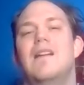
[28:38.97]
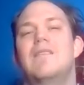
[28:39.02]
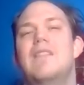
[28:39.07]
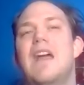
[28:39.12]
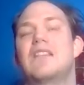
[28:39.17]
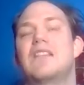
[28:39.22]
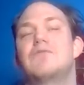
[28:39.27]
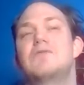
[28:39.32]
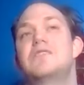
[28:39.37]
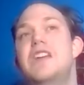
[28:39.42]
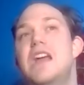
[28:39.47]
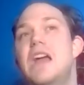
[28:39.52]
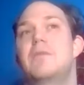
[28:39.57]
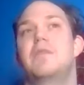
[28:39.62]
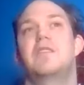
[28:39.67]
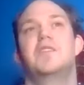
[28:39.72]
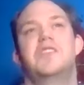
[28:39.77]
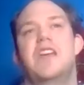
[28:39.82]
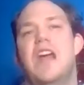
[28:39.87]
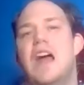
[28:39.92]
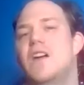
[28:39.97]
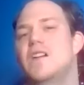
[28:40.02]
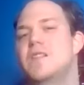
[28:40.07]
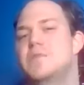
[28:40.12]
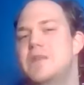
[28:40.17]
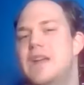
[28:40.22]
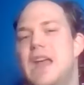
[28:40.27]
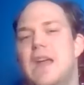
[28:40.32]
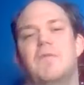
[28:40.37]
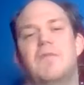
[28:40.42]
That's what Champion
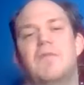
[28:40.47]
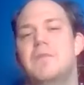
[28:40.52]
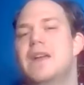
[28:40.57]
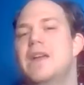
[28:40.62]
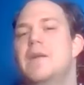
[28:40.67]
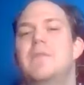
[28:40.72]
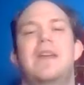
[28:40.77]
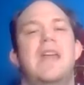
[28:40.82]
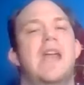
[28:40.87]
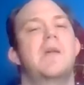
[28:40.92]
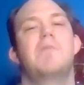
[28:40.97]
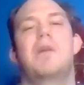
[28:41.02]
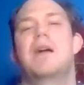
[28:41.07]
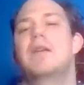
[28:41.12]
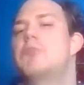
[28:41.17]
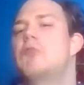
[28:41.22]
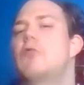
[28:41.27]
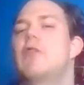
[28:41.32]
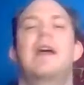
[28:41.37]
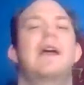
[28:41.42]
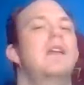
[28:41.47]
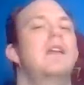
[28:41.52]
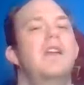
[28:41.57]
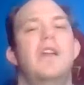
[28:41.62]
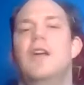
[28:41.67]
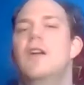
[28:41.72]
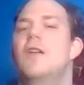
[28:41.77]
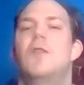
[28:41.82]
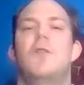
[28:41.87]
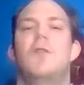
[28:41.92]
Challenge became for me. It became my brand
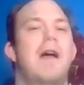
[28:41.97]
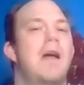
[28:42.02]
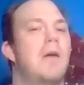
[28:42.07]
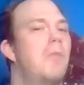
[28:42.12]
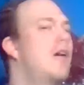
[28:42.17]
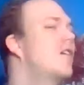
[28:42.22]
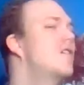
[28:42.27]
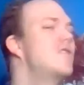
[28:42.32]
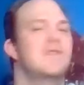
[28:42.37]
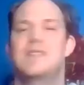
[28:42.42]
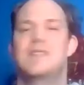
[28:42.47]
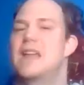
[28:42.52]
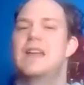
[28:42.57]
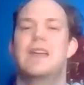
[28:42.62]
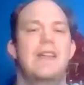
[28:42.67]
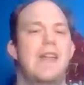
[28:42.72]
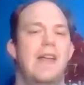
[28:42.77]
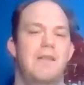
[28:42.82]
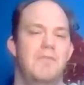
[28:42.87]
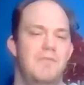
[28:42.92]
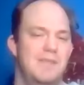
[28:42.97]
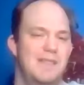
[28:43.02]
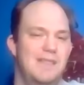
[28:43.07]
new Empire State Games.